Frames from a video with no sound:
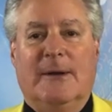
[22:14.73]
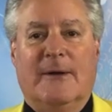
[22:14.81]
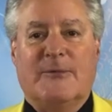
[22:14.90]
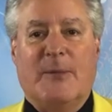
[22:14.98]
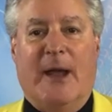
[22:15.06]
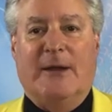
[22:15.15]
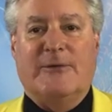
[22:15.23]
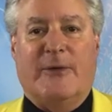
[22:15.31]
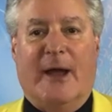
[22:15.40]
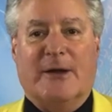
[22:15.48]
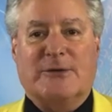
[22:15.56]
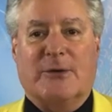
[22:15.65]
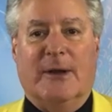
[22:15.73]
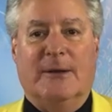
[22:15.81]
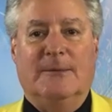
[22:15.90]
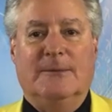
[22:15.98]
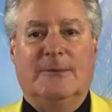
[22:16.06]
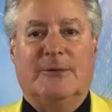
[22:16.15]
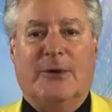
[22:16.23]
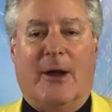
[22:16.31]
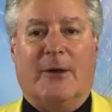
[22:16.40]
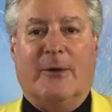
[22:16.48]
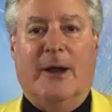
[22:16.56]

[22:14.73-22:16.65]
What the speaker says: of Manufacturing Talk